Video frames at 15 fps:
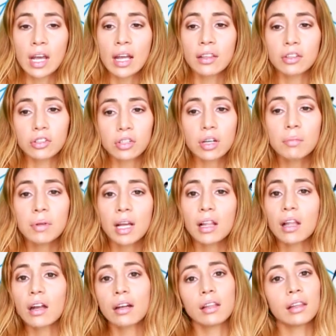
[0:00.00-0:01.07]
there's going to be a
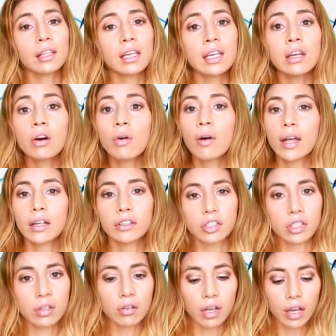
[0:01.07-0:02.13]
lot of Leo
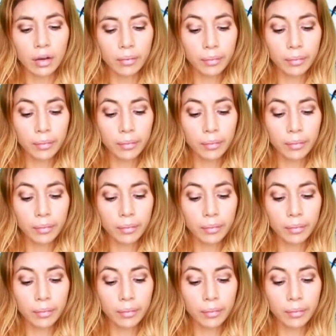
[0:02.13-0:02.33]
energy, okay?